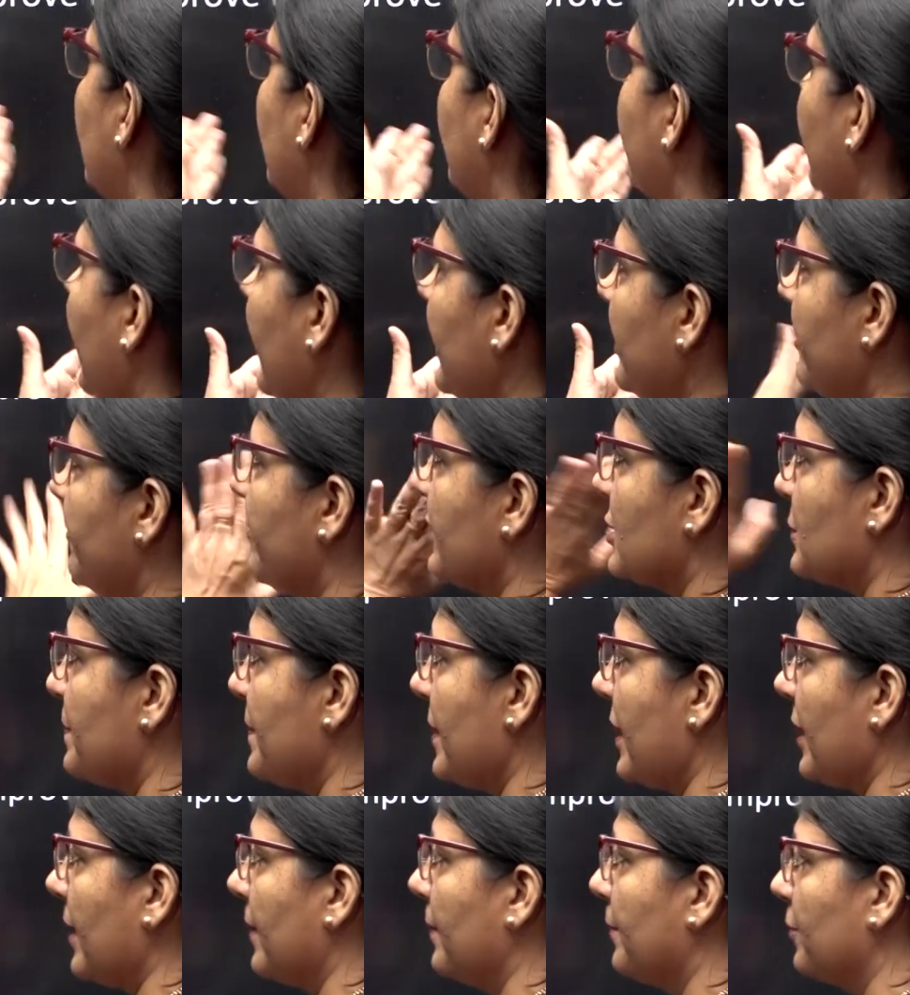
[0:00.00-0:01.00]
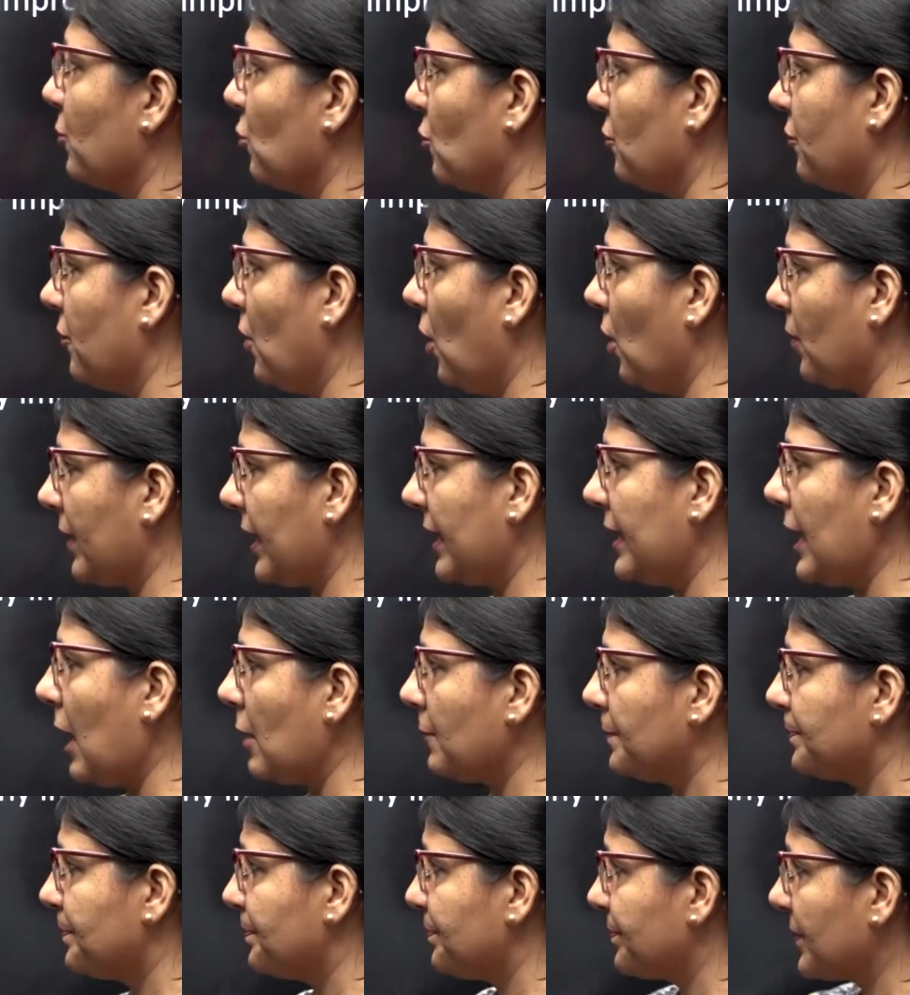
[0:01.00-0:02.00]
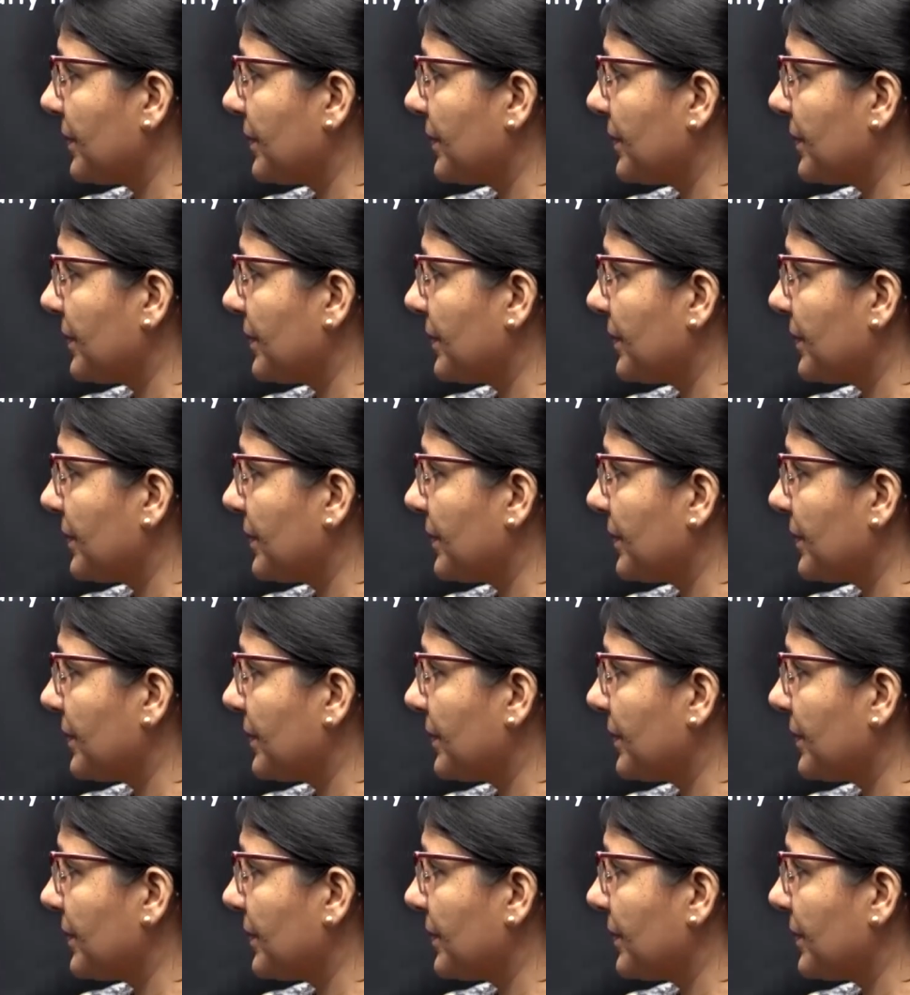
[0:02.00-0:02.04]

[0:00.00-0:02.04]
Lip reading: right, which may improve. Okay, now,